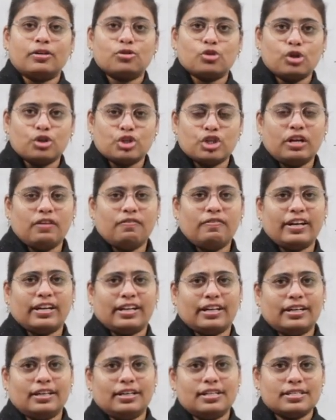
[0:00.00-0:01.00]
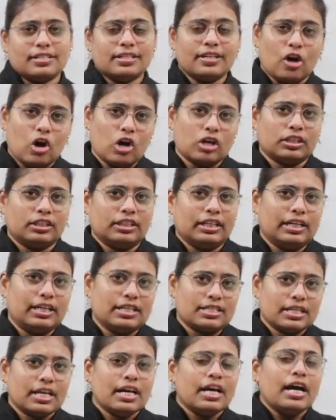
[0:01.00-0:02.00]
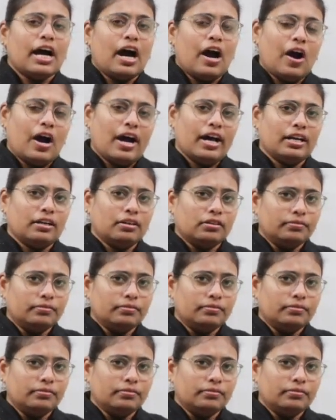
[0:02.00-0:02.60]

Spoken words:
social workers, doctors, all